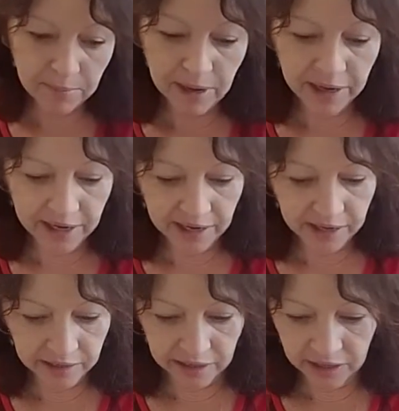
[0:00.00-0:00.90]
by
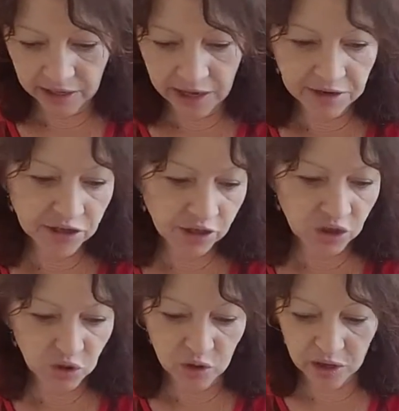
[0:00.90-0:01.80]
hand, and I didn't
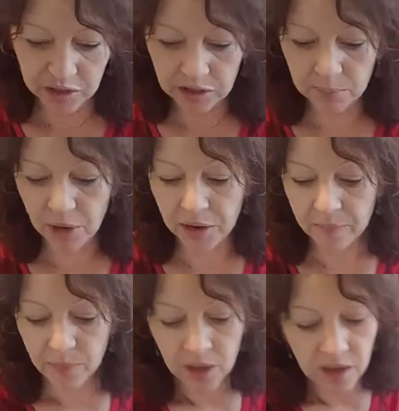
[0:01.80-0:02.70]
do this, but
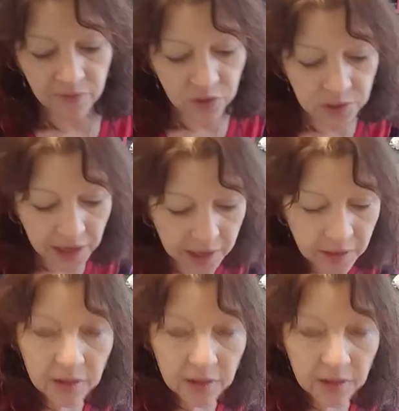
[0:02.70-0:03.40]
if you take the